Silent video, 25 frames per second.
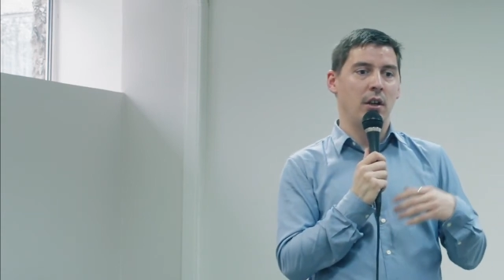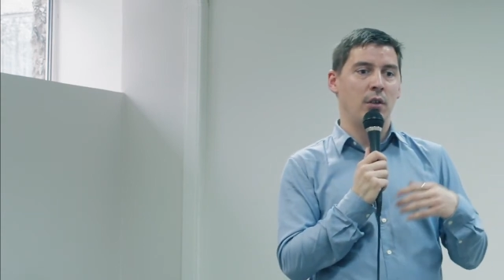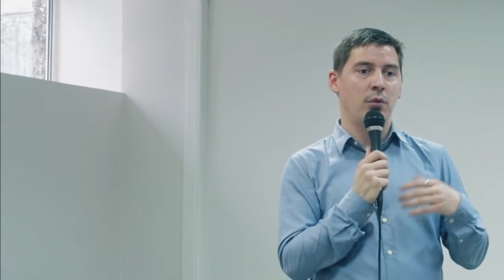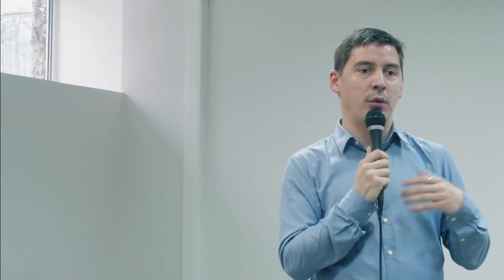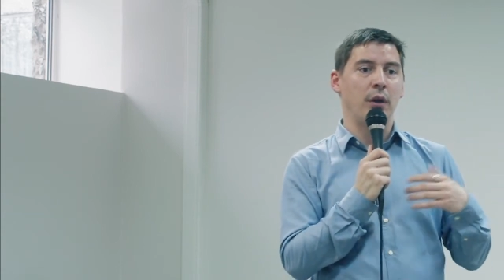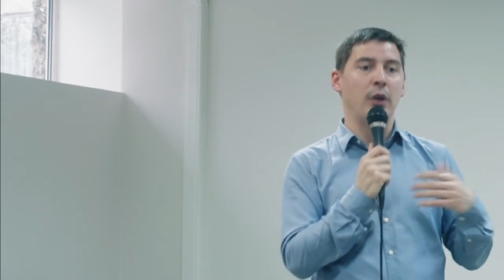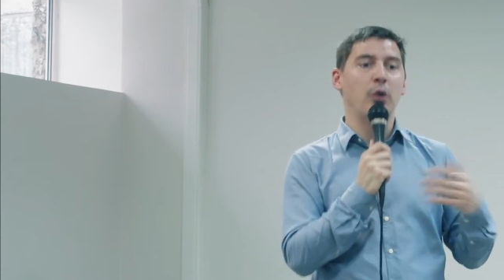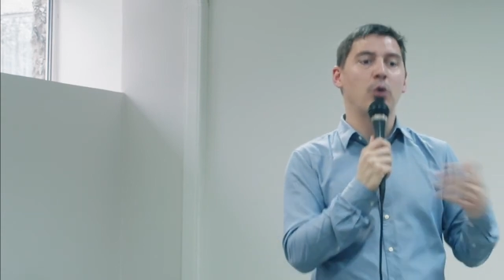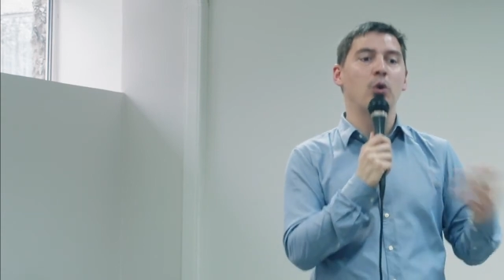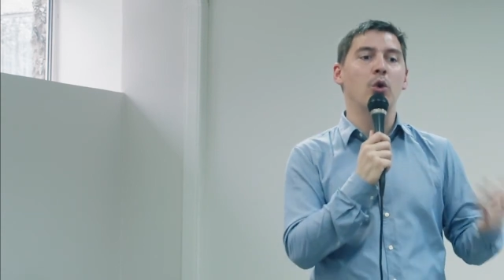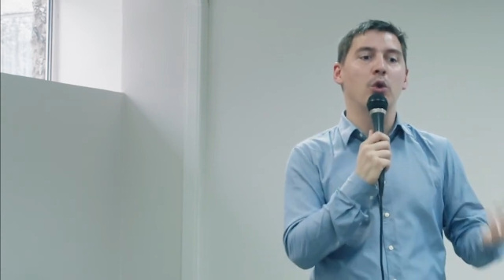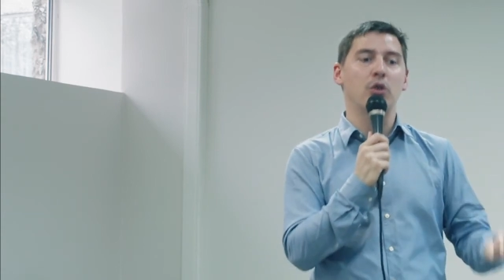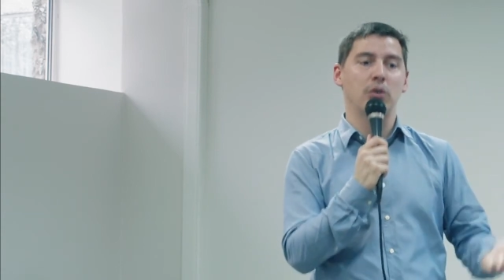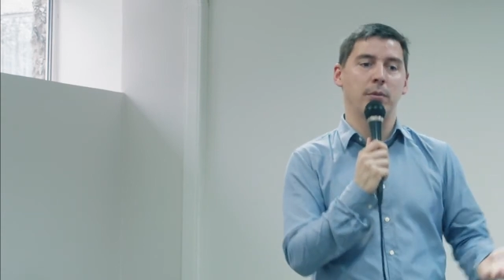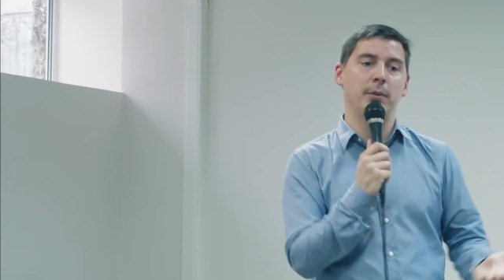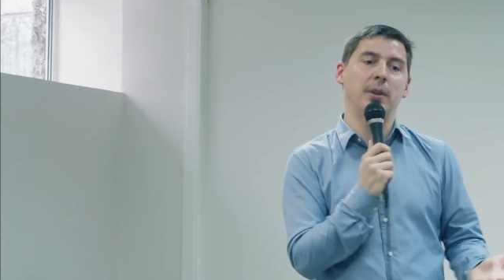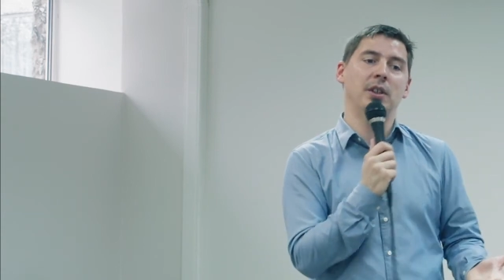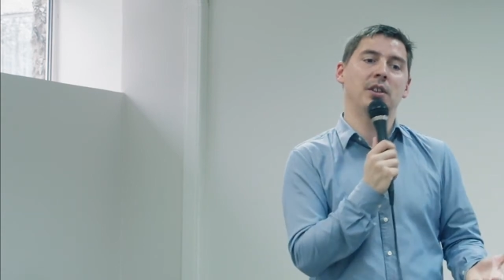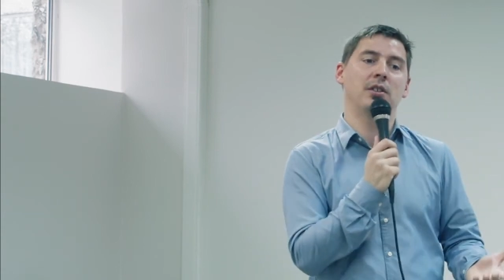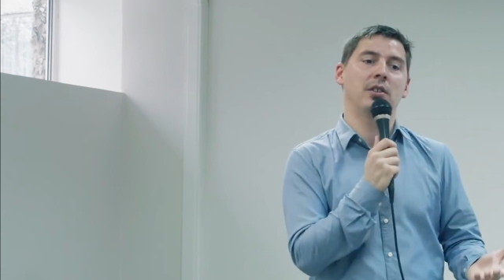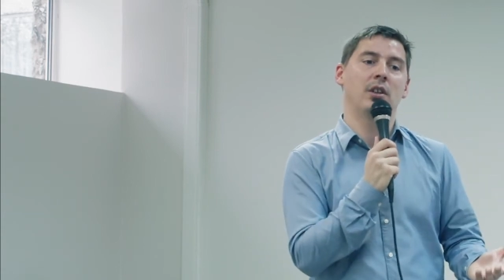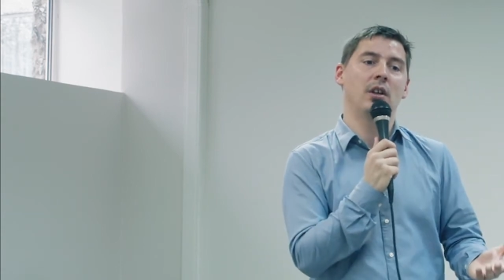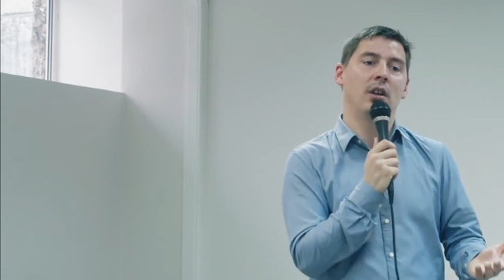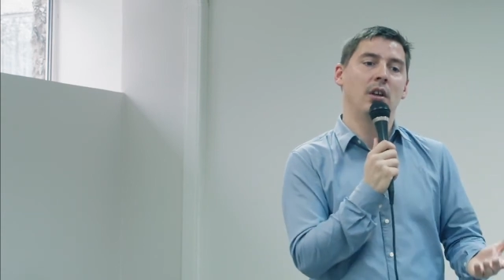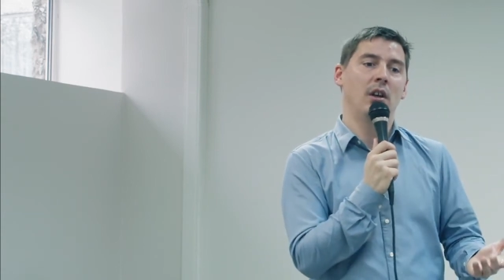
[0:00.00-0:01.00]

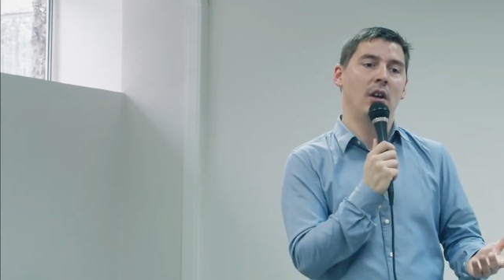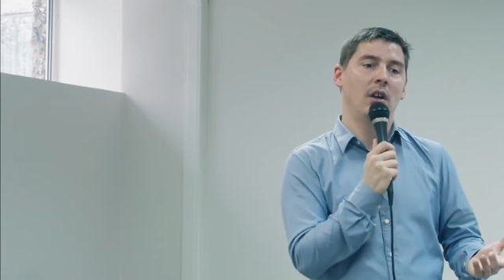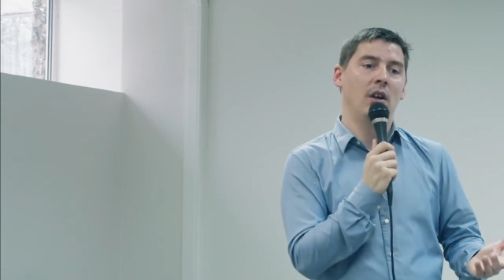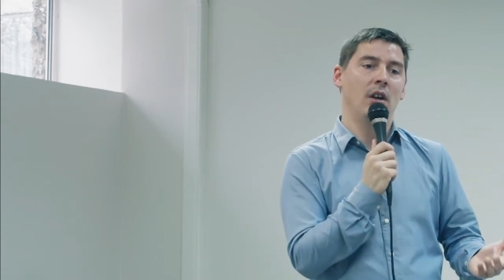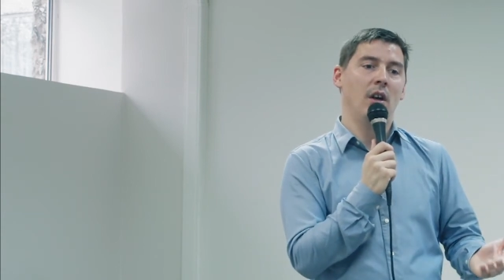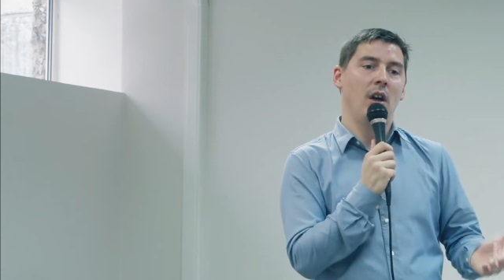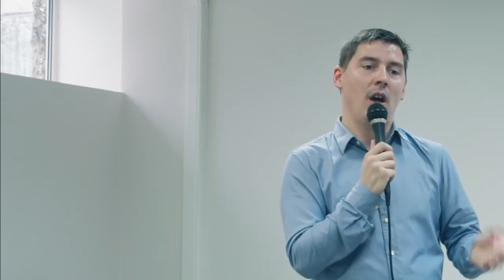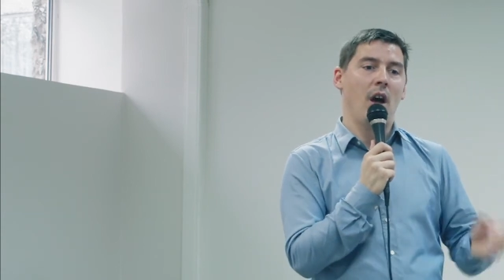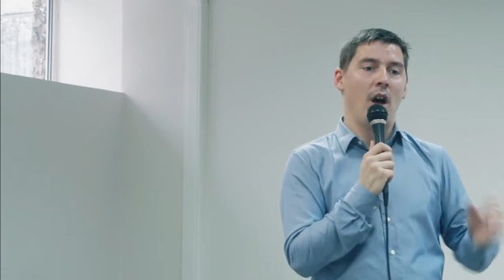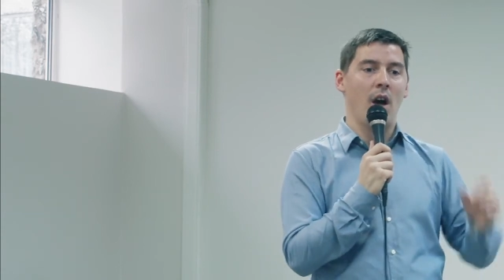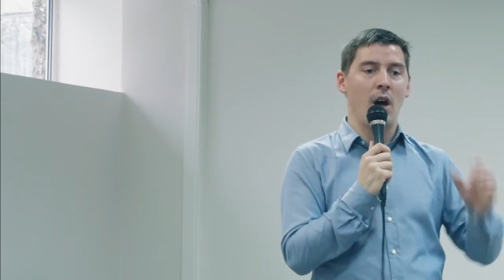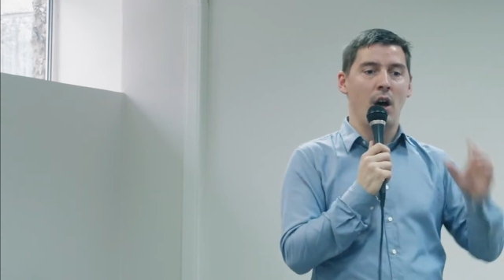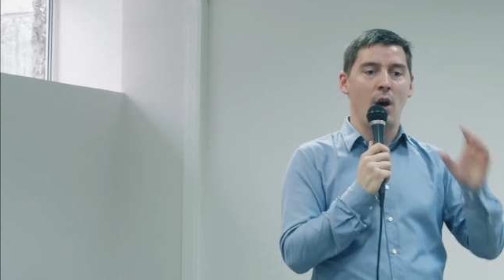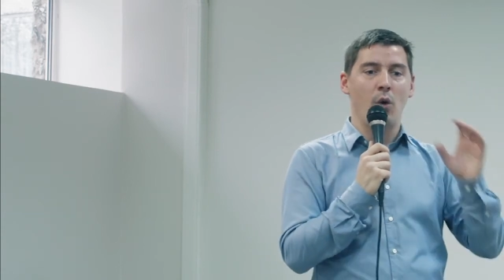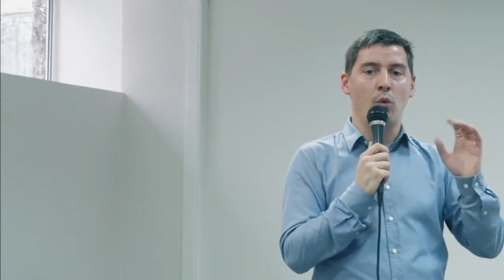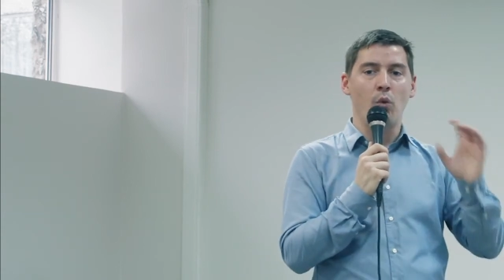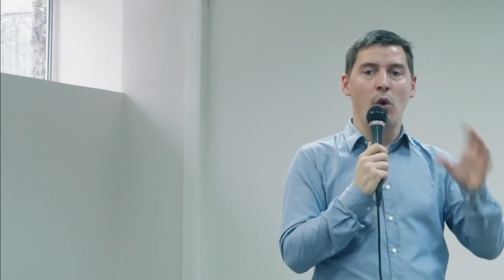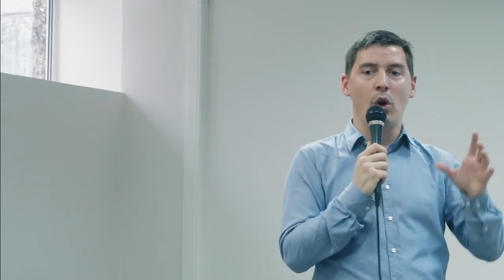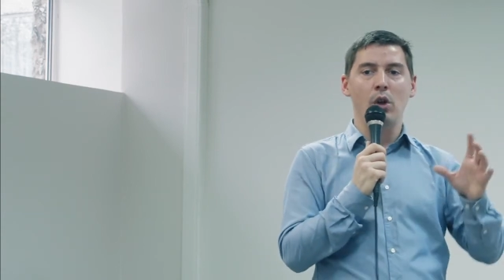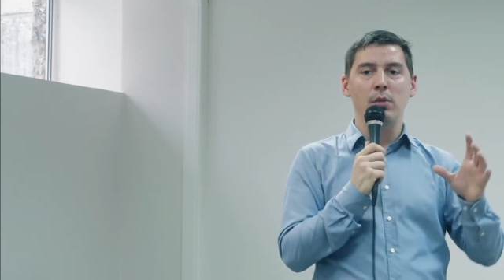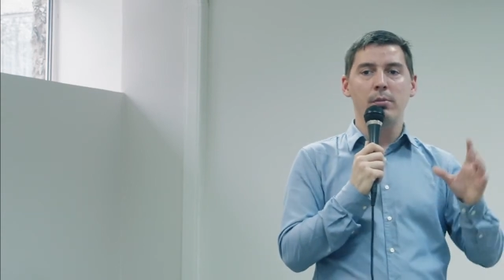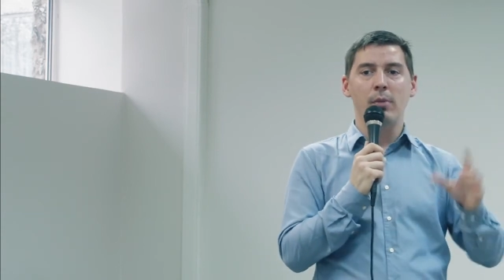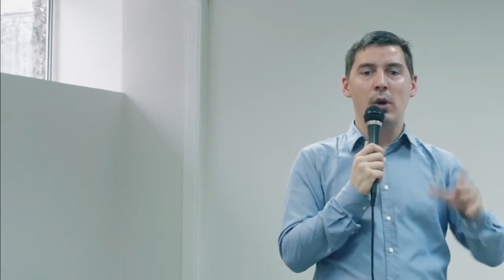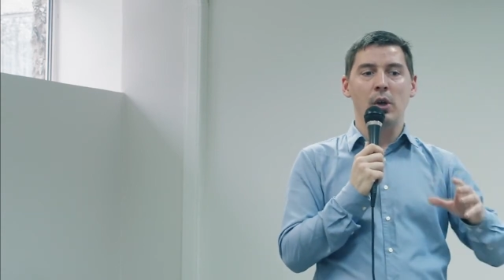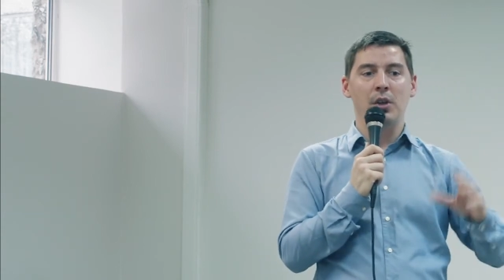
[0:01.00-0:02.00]
recruitment. 1
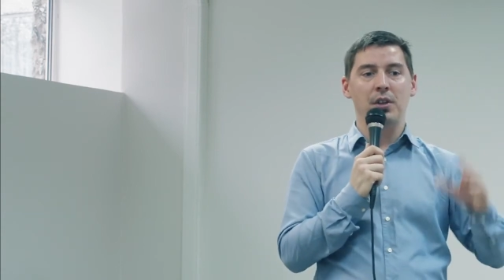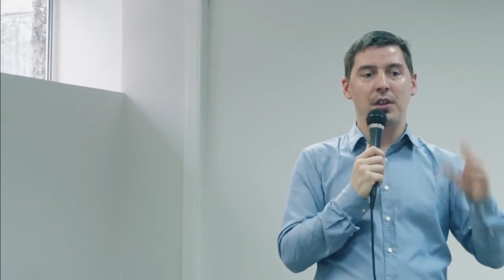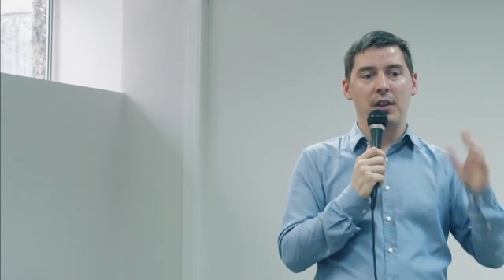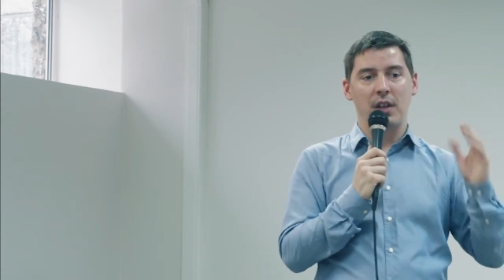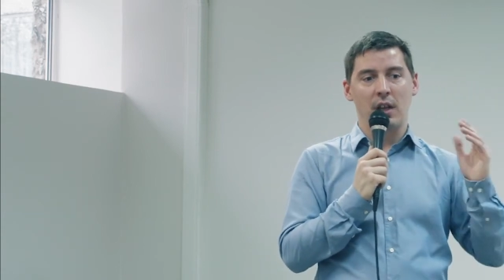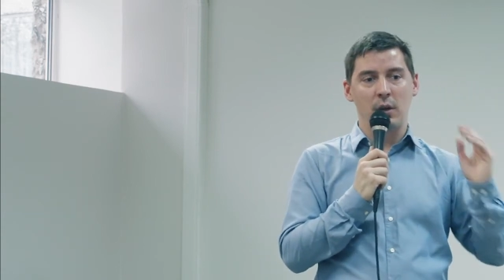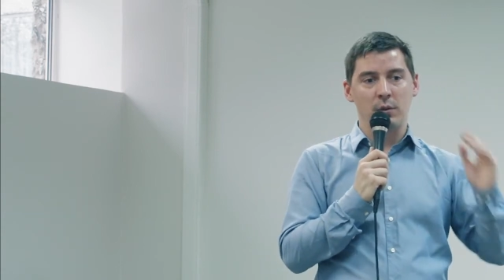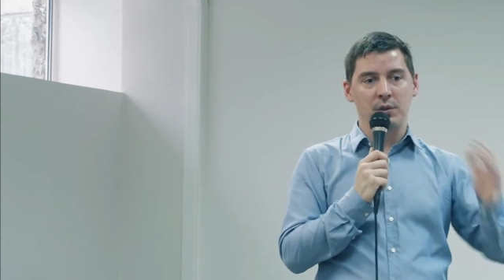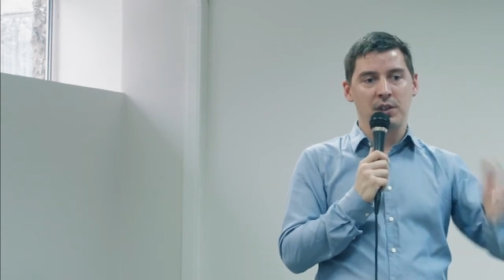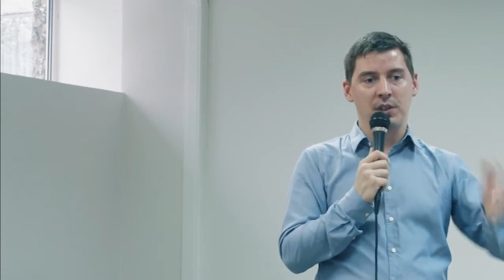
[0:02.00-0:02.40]
month he